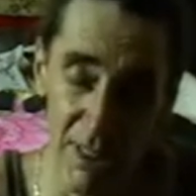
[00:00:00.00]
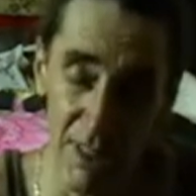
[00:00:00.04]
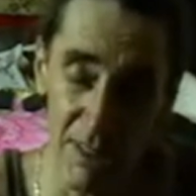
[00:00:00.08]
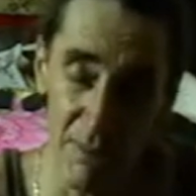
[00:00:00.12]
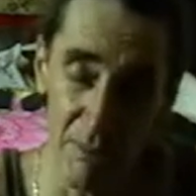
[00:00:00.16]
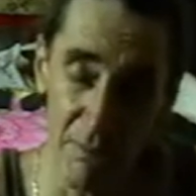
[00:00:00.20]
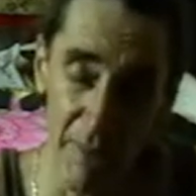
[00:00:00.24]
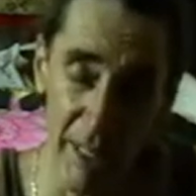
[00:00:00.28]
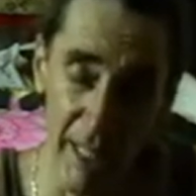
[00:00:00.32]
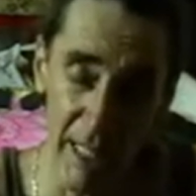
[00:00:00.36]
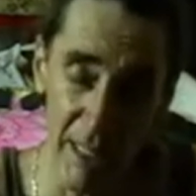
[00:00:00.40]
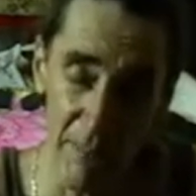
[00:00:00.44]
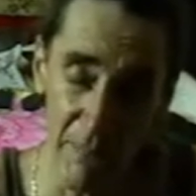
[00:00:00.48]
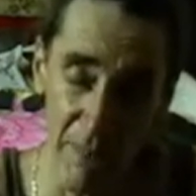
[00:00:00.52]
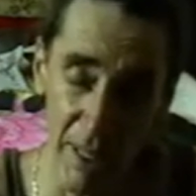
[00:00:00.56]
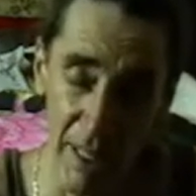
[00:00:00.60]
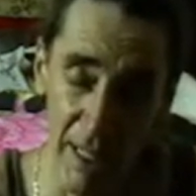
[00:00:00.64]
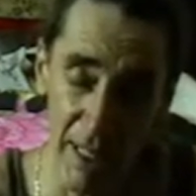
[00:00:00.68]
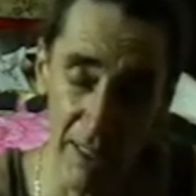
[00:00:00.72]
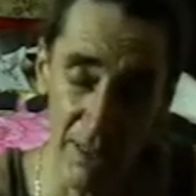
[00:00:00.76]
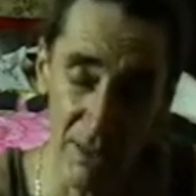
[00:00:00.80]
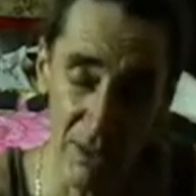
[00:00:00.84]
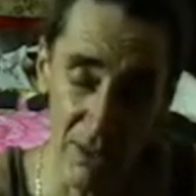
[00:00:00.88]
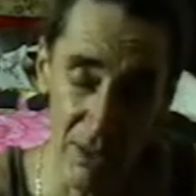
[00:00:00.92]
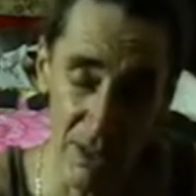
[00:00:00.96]
Mr.
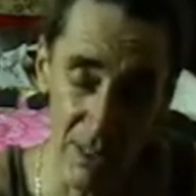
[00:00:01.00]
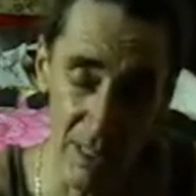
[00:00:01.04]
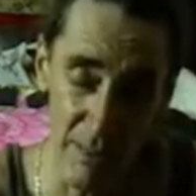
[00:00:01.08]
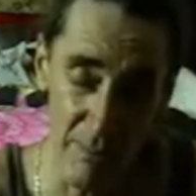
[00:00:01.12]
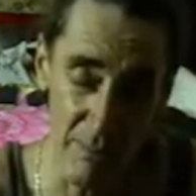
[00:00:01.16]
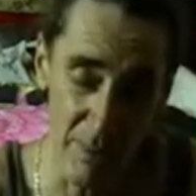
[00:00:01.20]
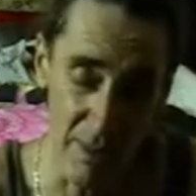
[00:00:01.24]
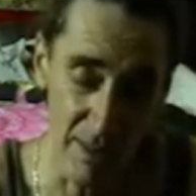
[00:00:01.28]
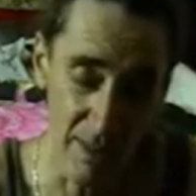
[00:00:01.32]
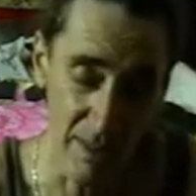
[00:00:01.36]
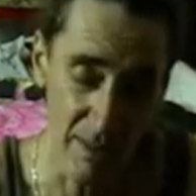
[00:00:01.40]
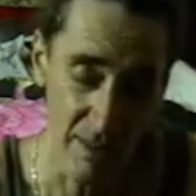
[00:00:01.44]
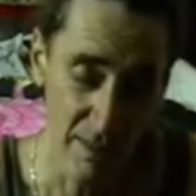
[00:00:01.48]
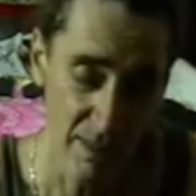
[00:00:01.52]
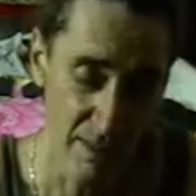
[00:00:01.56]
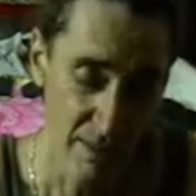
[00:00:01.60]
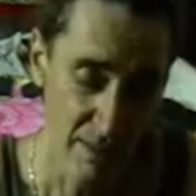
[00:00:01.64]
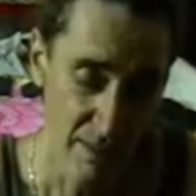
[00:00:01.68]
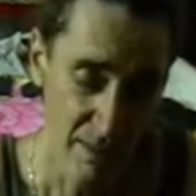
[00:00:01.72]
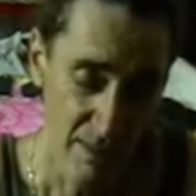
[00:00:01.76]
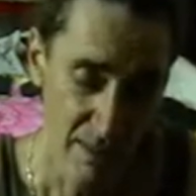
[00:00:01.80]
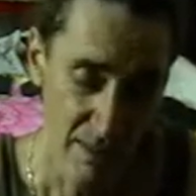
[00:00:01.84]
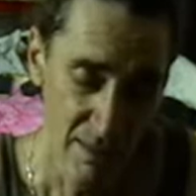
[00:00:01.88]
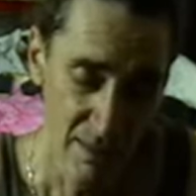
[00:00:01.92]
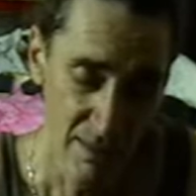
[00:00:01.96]
Moneybags or something.
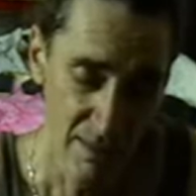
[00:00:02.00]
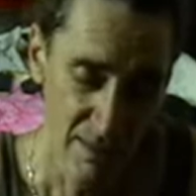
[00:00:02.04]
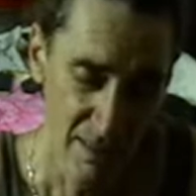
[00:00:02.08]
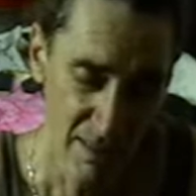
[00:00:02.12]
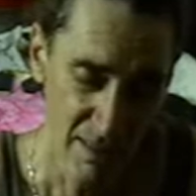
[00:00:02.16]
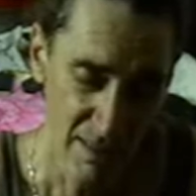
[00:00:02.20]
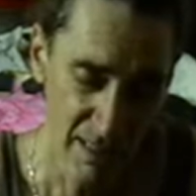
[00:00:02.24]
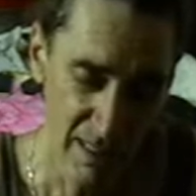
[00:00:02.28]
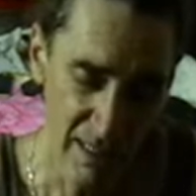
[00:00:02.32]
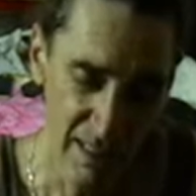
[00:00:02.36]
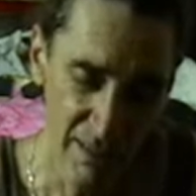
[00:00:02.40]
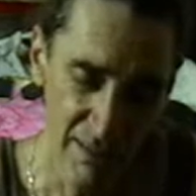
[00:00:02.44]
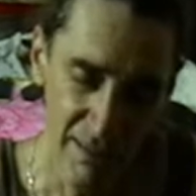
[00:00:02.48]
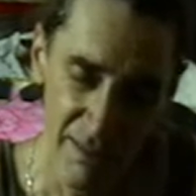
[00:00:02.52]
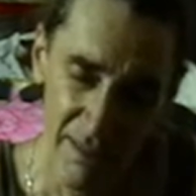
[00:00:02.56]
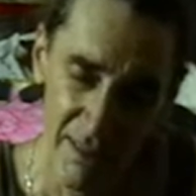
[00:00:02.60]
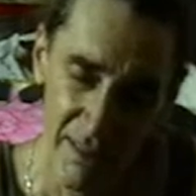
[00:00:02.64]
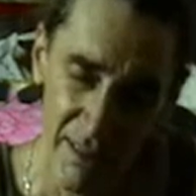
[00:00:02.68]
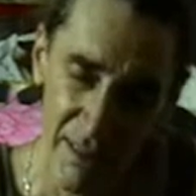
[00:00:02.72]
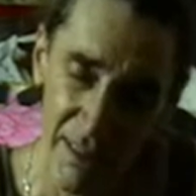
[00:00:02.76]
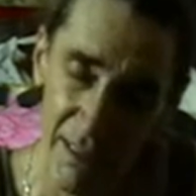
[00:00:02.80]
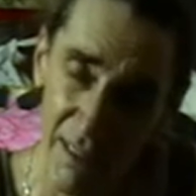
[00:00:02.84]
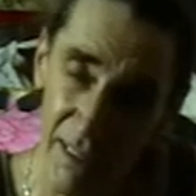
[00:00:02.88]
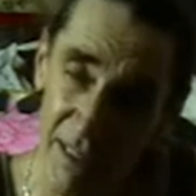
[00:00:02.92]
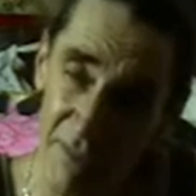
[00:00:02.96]
You know,
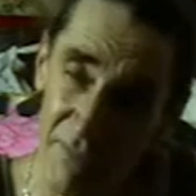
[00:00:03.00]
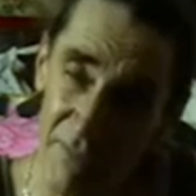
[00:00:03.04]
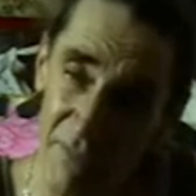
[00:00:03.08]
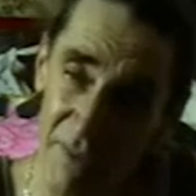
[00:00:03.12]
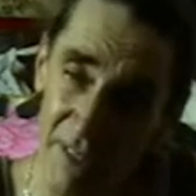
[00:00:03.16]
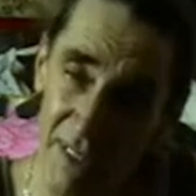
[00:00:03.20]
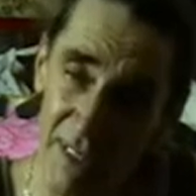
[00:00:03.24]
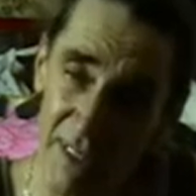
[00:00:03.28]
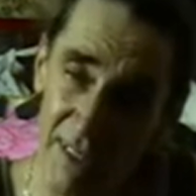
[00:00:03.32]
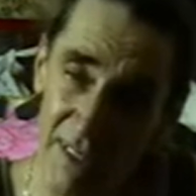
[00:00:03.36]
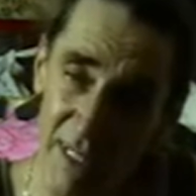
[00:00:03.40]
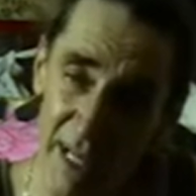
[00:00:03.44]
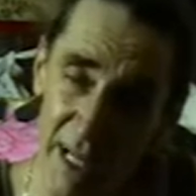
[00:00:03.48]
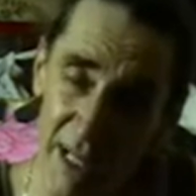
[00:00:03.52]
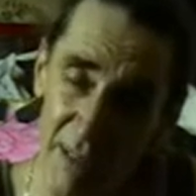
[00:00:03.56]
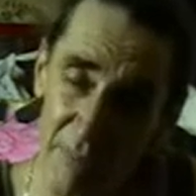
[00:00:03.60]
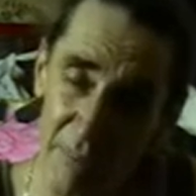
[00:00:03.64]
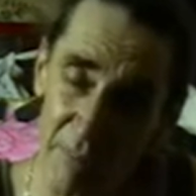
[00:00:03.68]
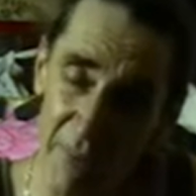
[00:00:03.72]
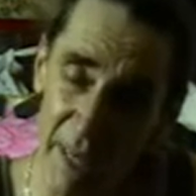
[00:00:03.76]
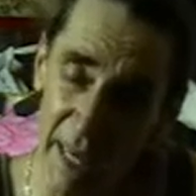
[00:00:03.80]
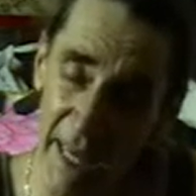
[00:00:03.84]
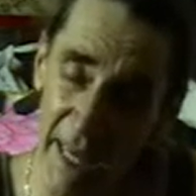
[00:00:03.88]
if things aren't